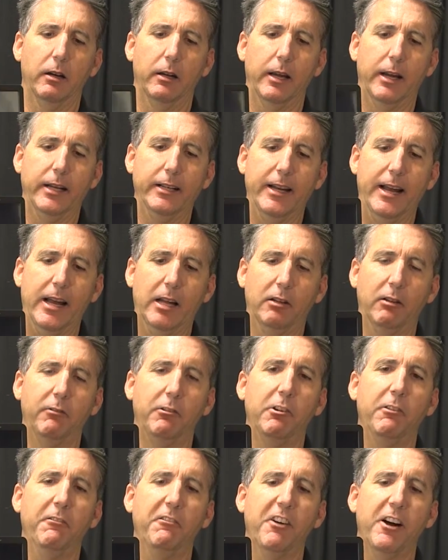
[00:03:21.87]
enhanced
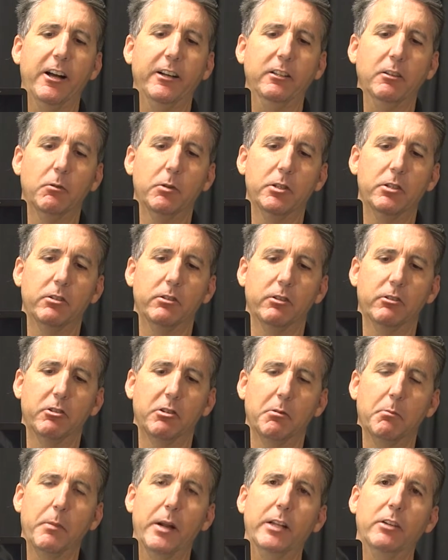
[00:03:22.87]
viewfinder, which is a
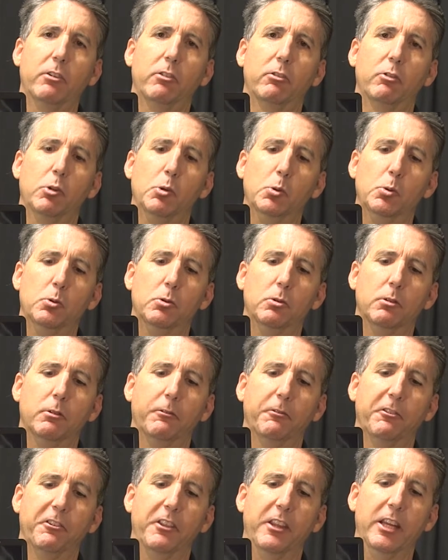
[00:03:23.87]
tremendous tool
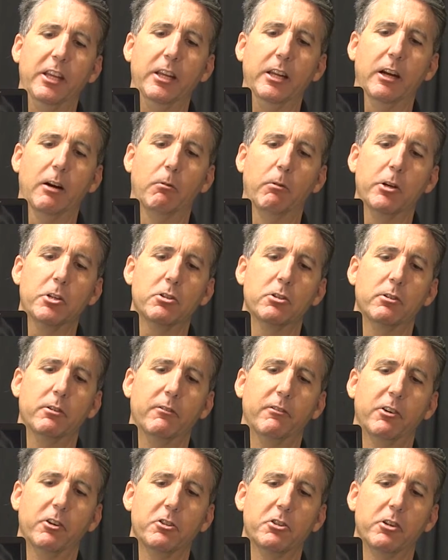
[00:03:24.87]
for the original
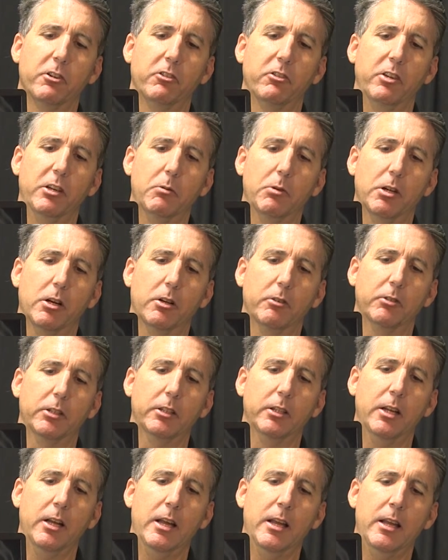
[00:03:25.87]
version
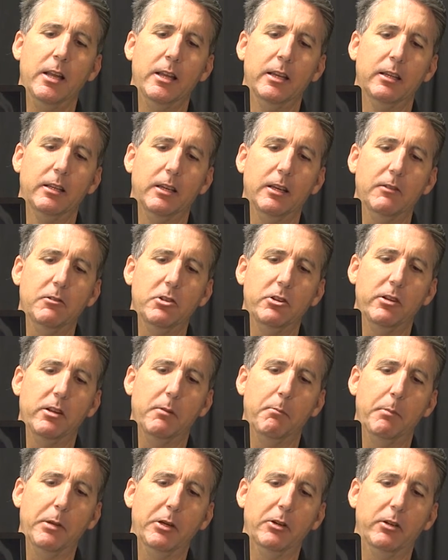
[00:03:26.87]
C100. Gives you the
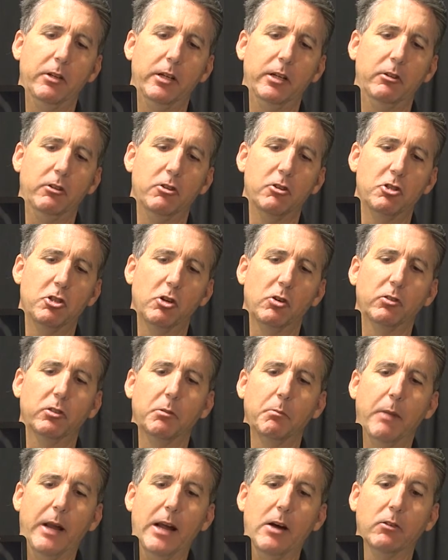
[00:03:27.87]
ability to shoulder
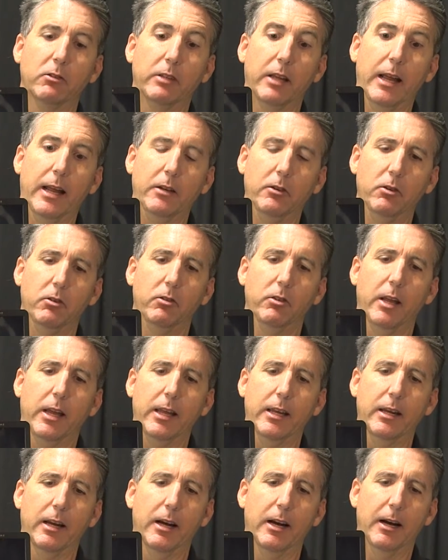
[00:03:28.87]
mount and use
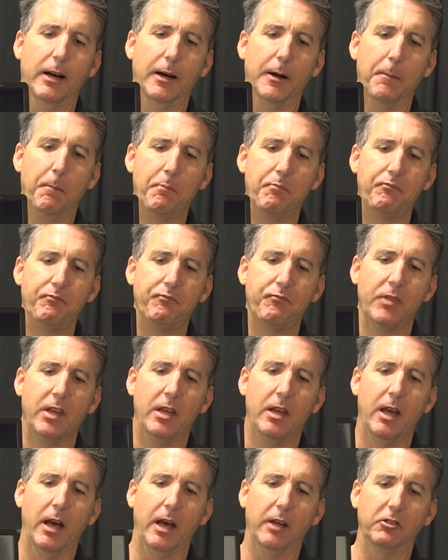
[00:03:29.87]
a
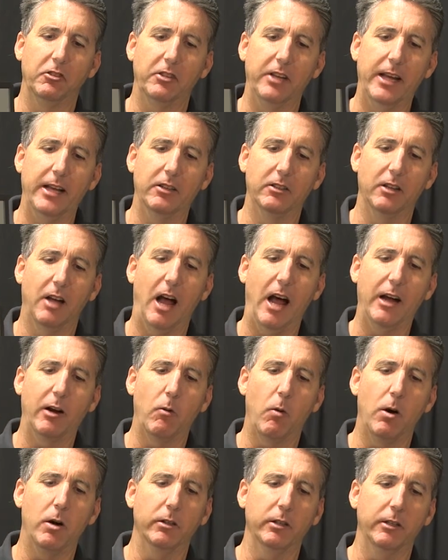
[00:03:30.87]
standard high
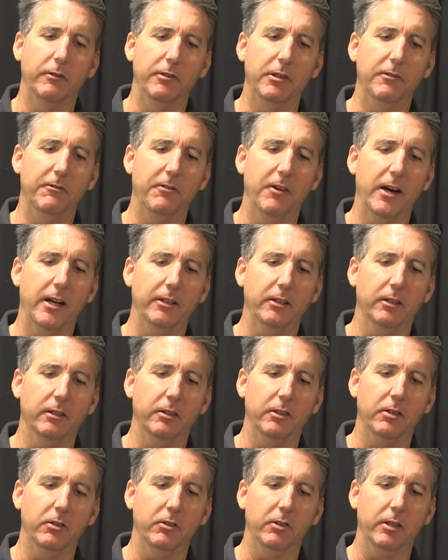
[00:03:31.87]
quality
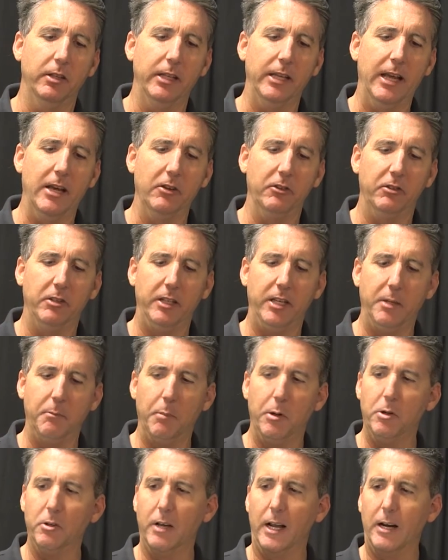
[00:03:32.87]
viewfinder using the LCD
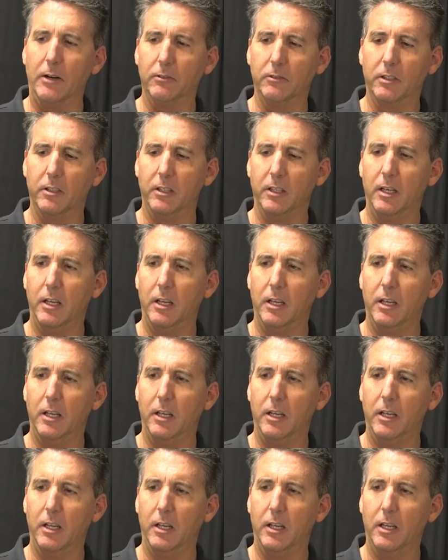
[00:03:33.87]
pullout.